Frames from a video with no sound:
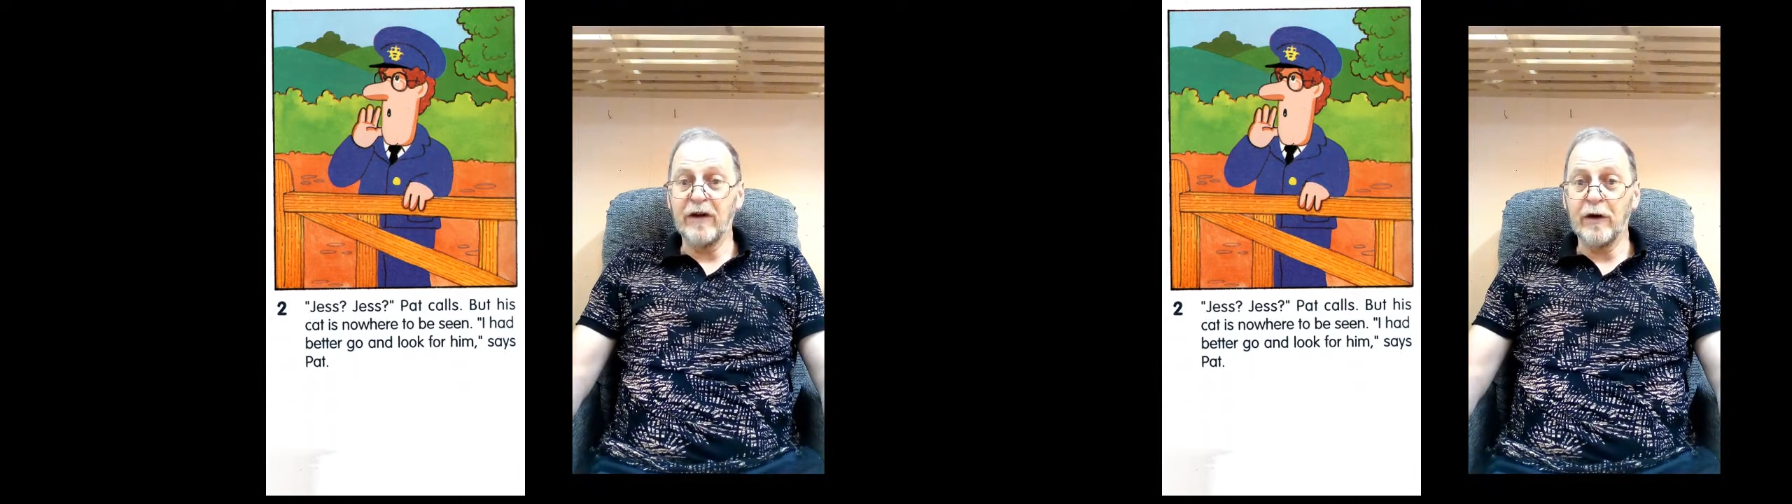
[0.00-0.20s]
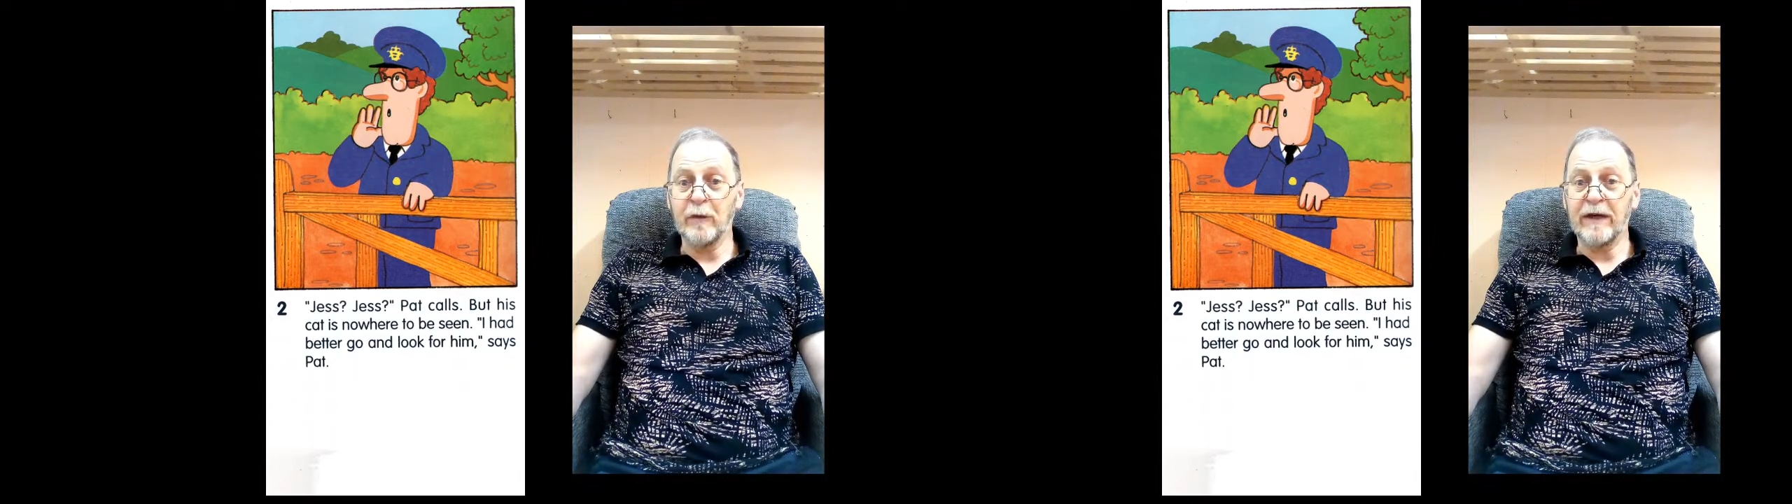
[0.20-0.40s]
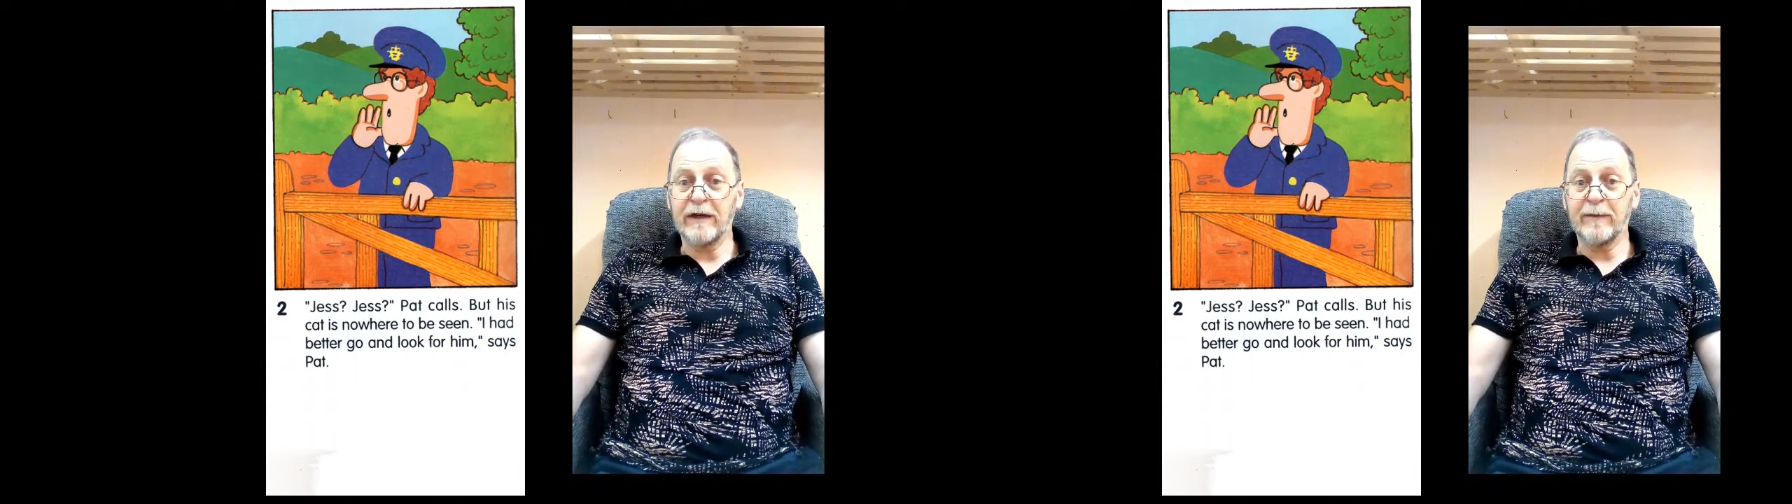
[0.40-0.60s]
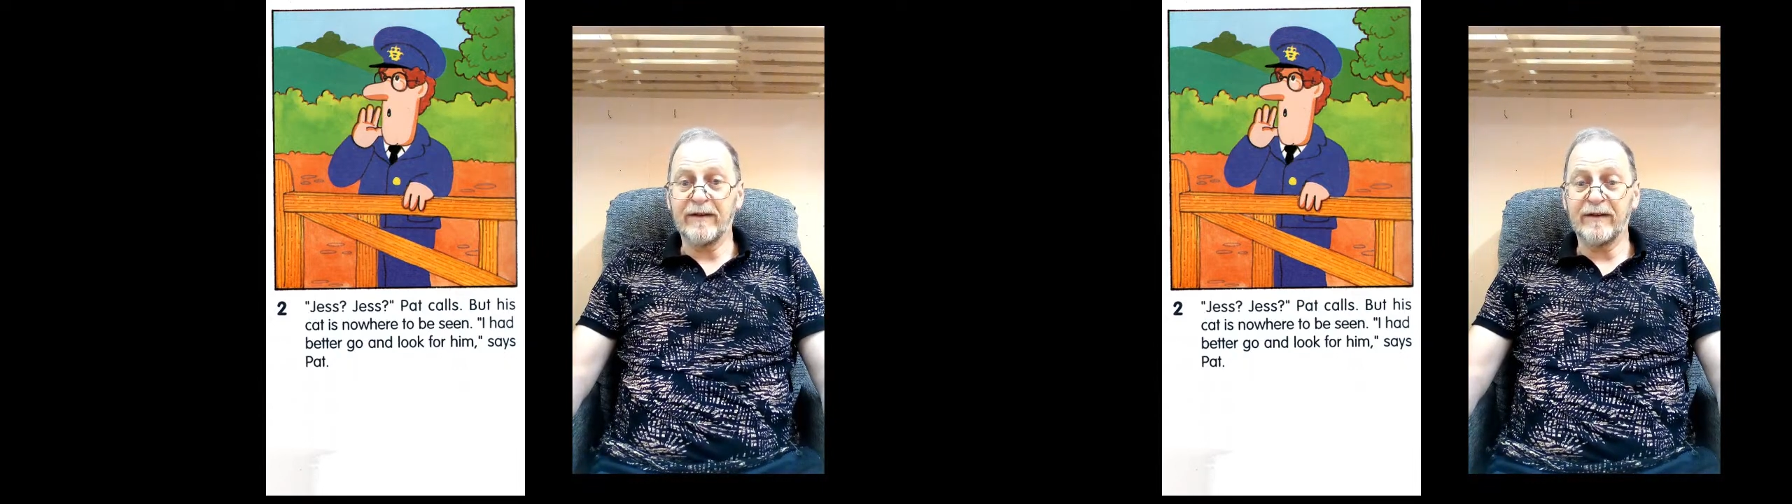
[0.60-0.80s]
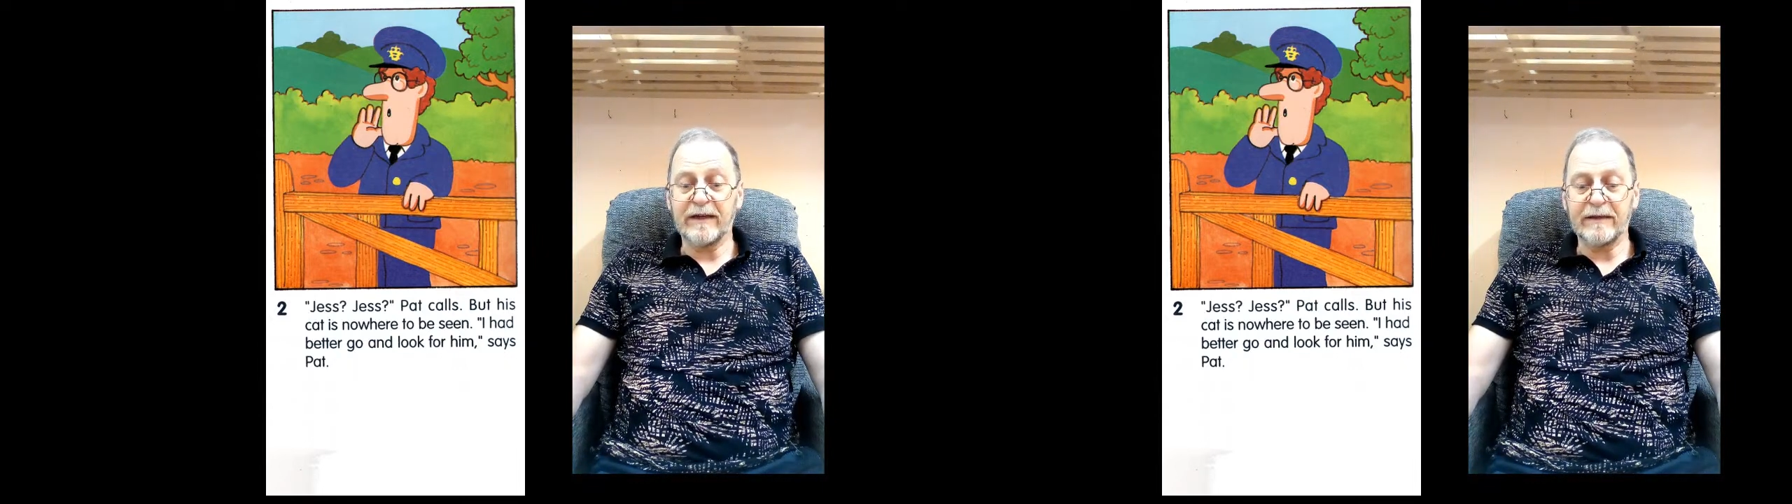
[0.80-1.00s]
nowhere to
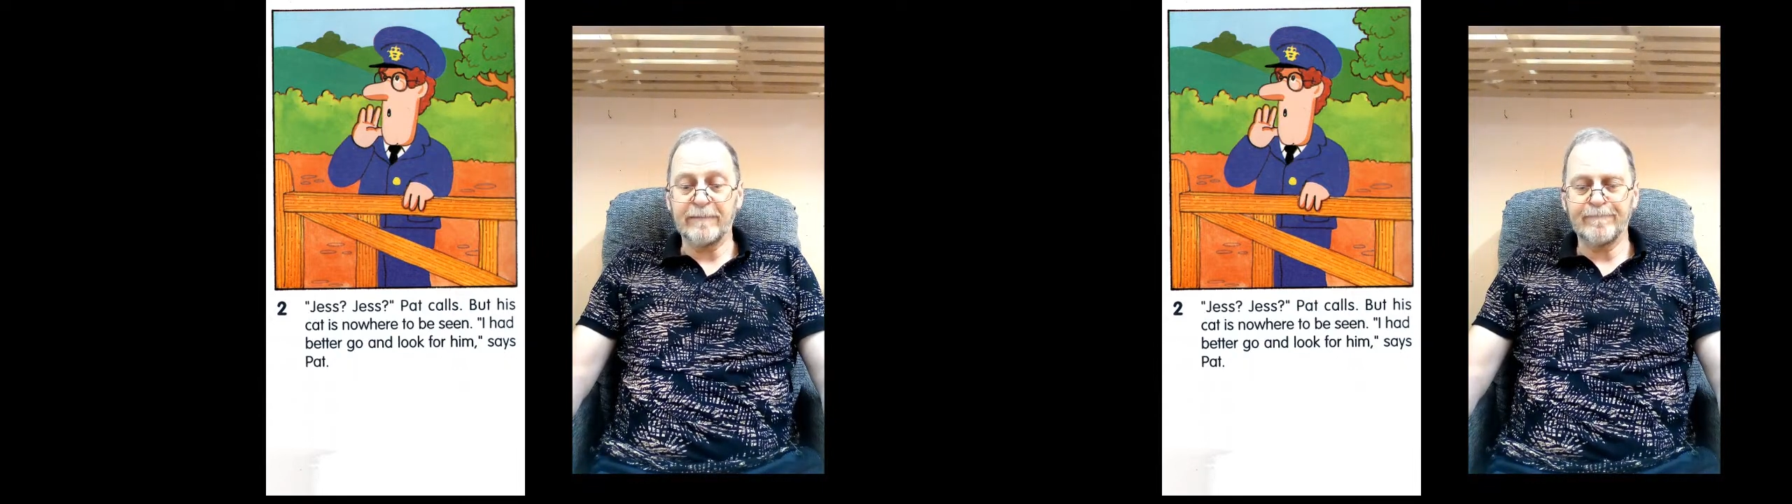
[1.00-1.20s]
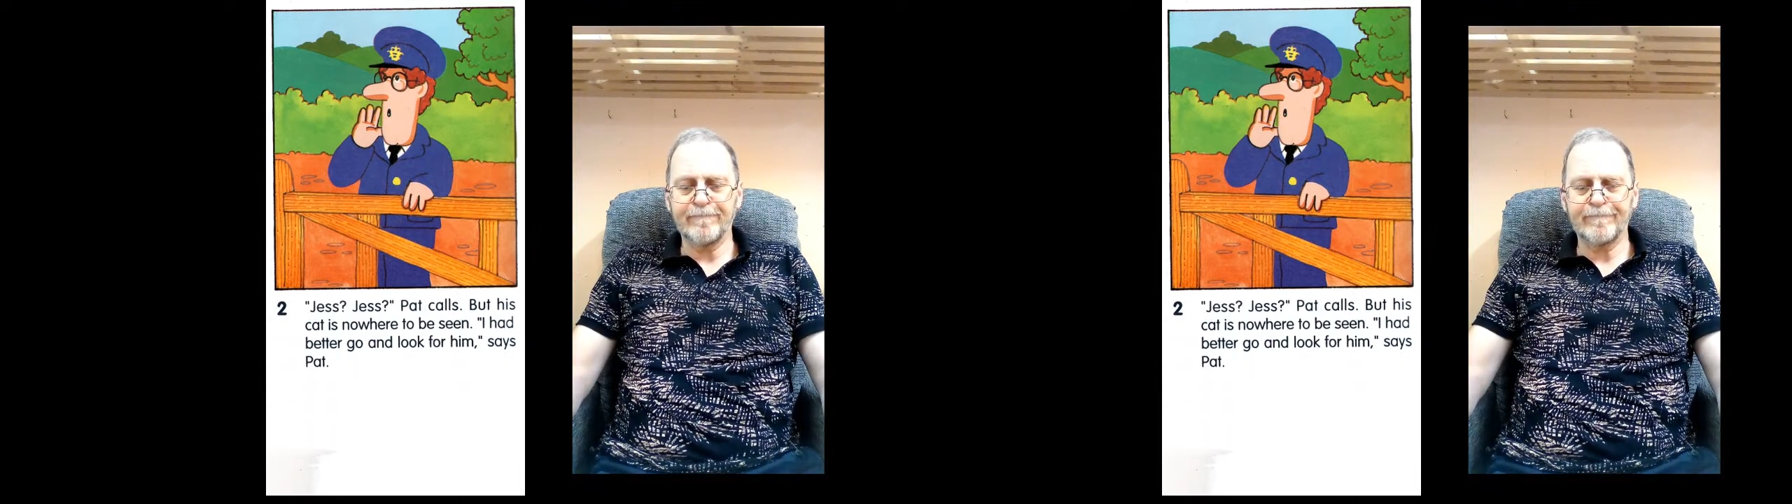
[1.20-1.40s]
be seen.